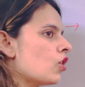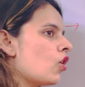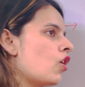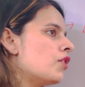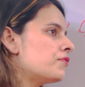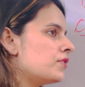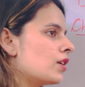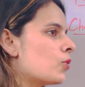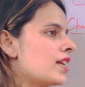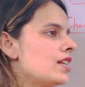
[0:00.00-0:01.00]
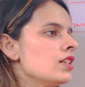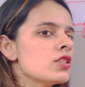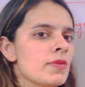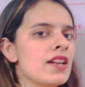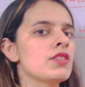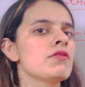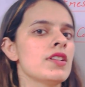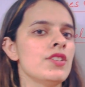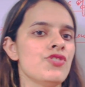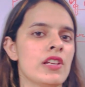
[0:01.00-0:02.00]
of the green tomatoes
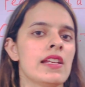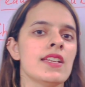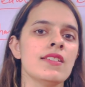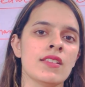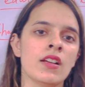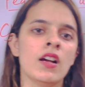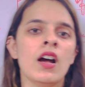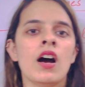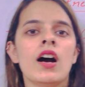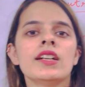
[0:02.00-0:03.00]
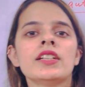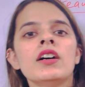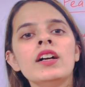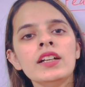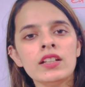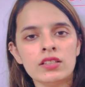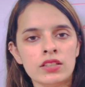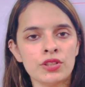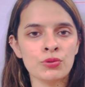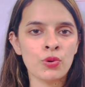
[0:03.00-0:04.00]
and chilies are turned
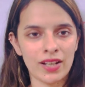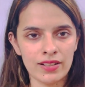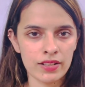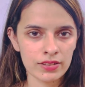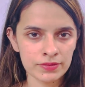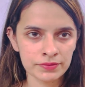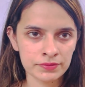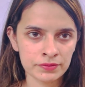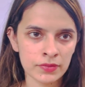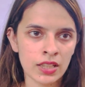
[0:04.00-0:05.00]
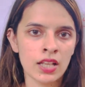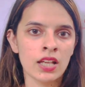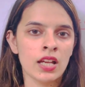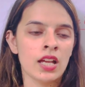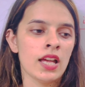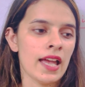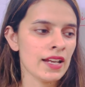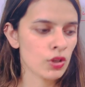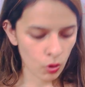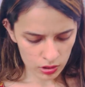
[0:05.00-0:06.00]
into red.
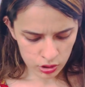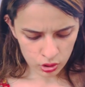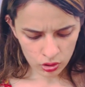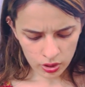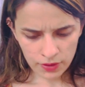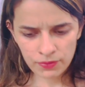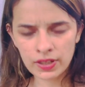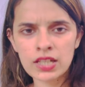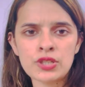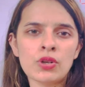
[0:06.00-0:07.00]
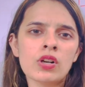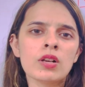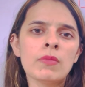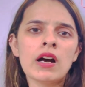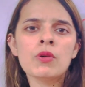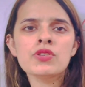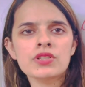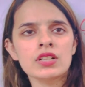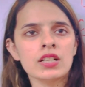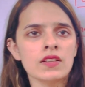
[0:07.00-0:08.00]
And also if I talk about
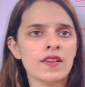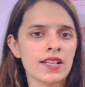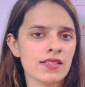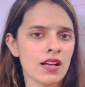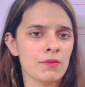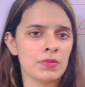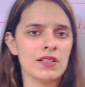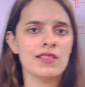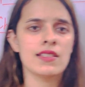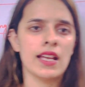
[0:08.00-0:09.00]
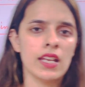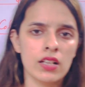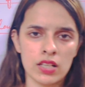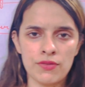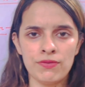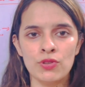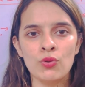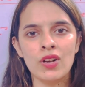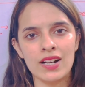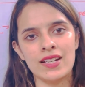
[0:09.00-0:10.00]
another examples, like if
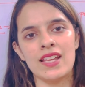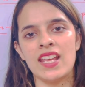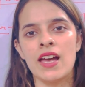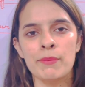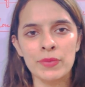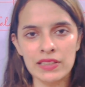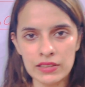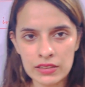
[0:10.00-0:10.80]
you cut an apple